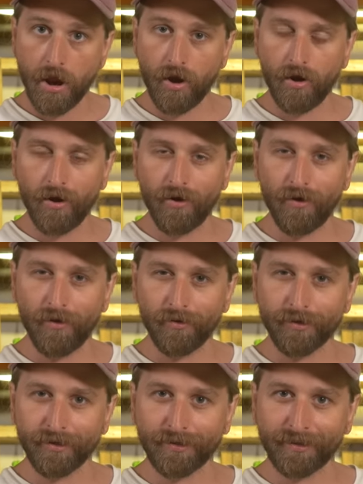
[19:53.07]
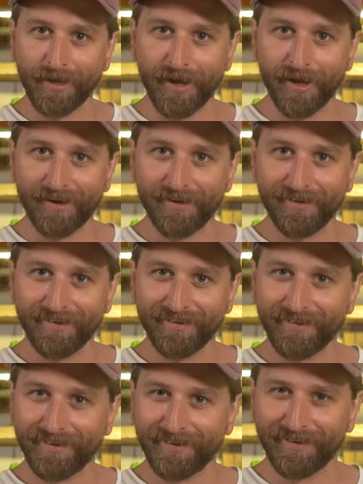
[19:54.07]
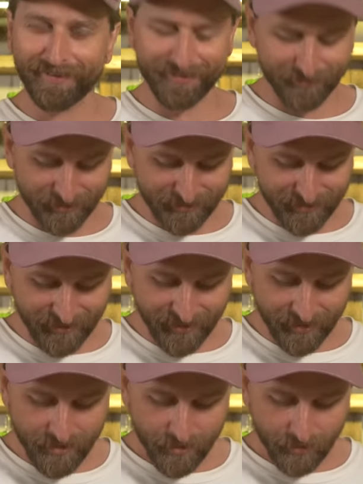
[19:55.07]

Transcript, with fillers: Oh, dig that. Oh, did you want to see it again?